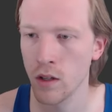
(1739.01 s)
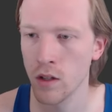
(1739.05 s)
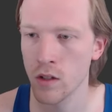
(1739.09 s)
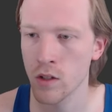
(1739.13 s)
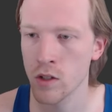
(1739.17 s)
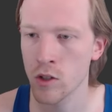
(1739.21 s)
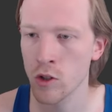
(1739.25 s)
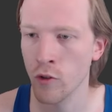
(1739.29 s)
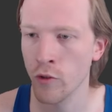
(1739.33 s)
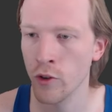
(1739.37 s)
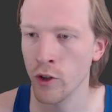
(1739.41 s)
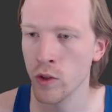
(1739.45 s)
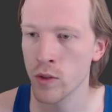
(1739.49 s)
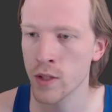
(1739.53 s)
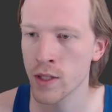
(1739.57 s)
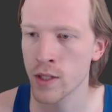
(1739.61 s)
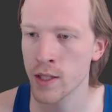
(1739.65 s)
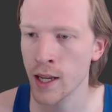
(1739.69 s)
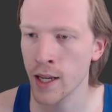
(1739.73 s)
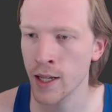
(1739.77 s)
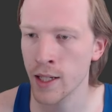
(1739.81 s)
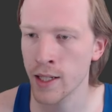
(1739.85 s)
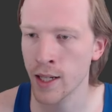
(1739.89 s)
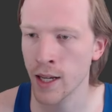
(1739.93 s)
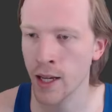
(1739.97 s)
So if we do
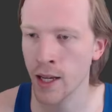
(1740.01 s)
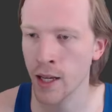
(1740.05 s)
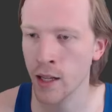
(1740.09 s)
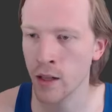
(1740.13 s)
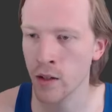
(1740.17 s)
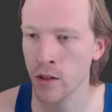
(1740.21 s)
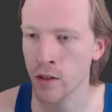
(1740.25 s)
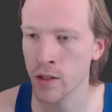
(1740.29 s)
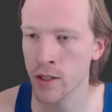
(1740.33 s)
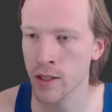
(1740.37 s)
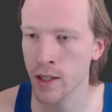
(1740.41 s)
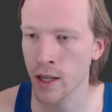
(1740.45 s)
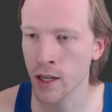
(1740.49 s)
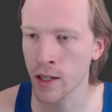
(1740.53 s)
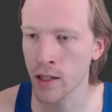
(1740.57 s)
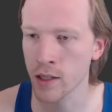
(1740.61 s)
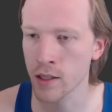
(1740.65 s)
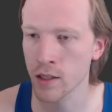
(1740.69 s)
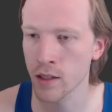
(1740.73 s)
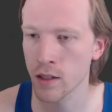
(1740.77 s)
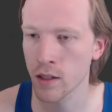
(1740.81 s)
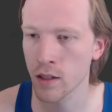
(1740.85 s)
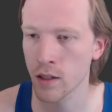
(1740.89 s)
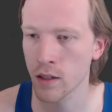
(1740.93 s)
set.intersect,